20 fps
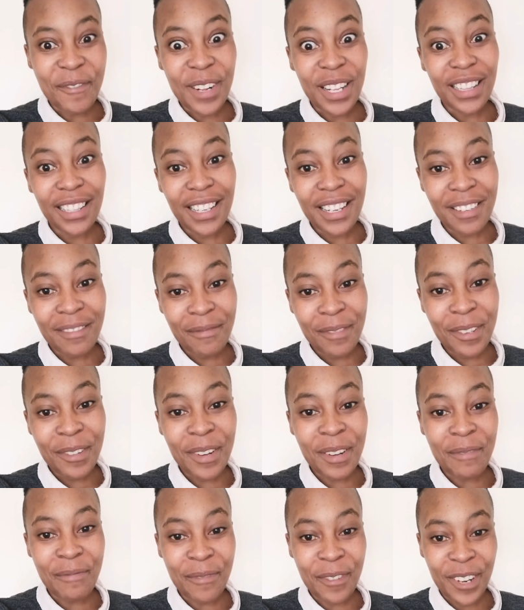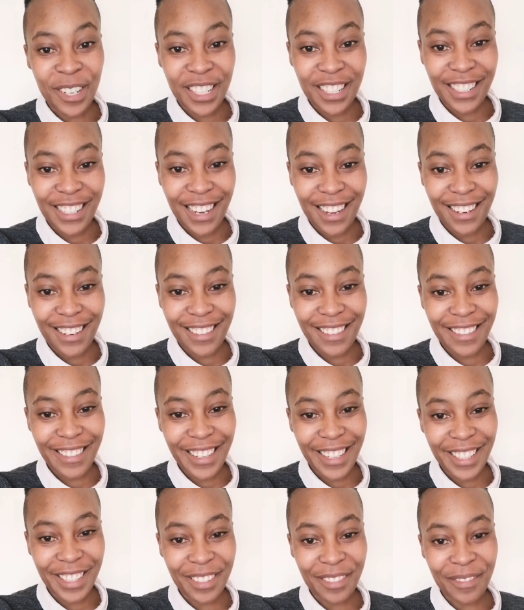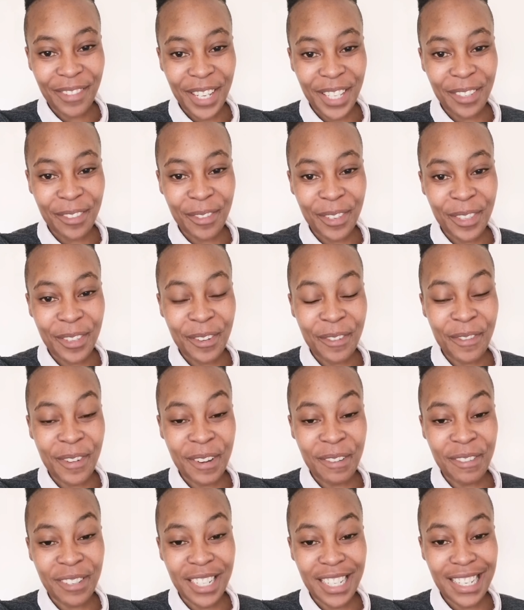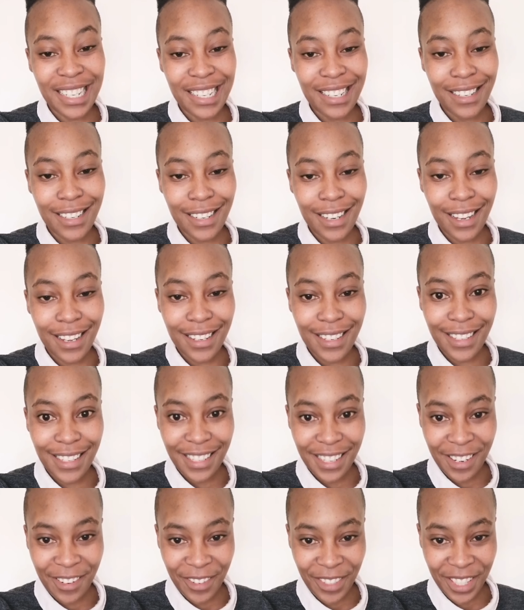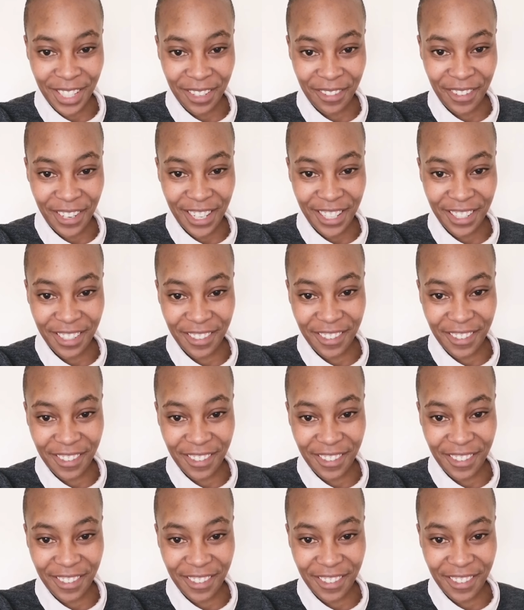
Welcome to Unbox channel. It's Maths with your favorite teacher, Dineo Tabile